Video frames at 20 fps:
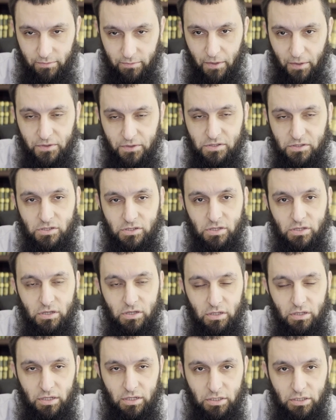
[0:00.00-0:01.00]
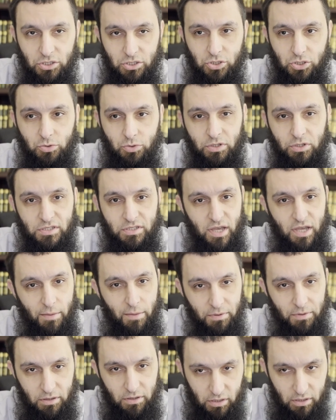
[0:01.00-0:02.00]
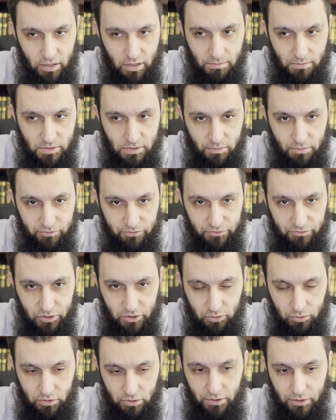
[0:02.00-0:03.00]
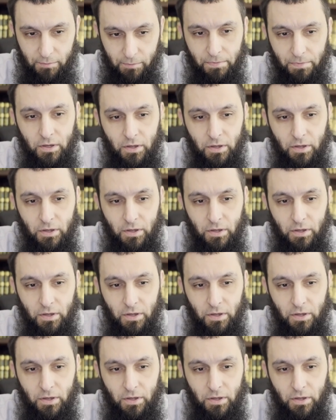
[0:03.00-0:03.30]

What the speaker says: and this is an issue and a topic that comes up frequently.